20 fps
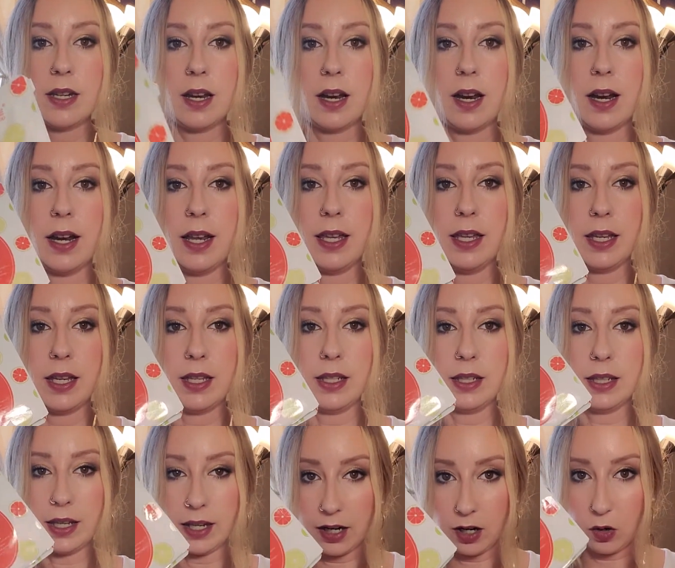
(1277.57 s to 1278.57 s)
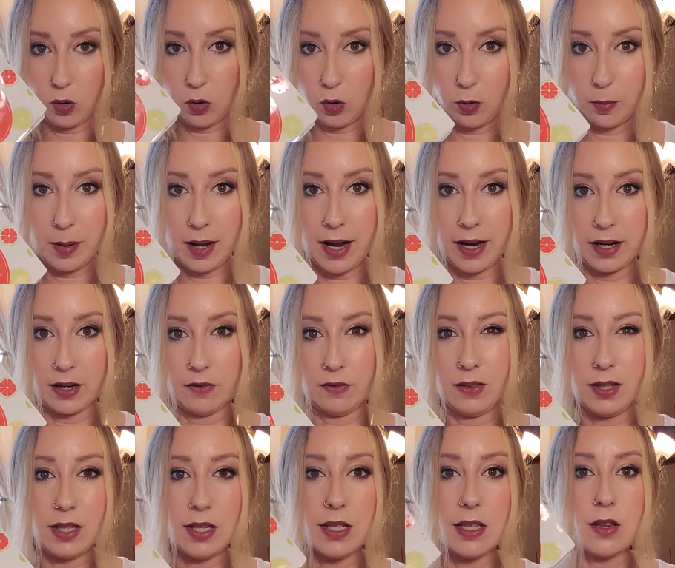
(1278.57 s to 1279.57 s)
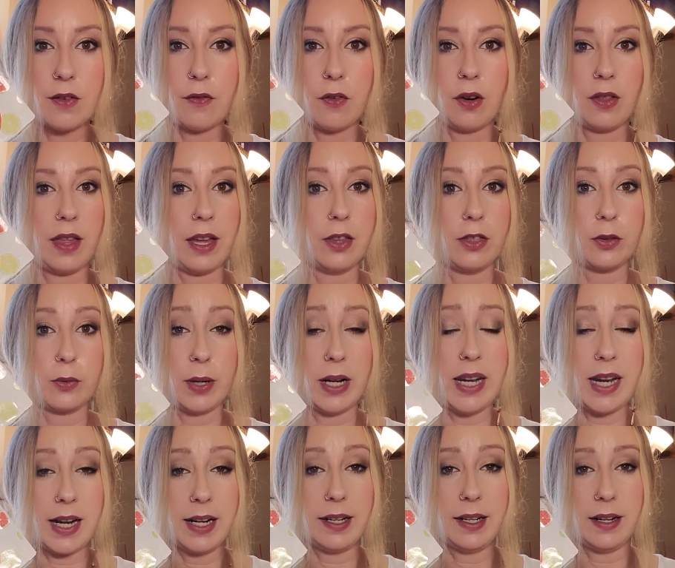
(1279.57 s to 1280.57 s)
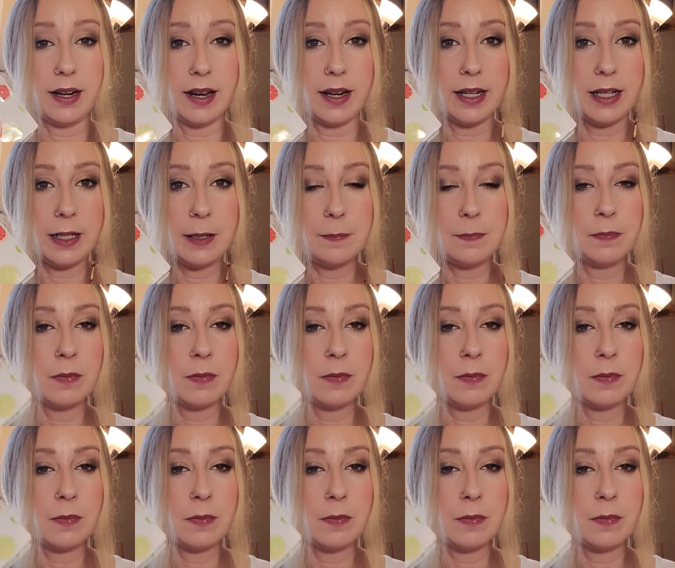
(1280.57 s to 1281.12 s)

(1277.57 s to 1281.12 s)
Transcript: I can get a whole pack of these for like $3.99.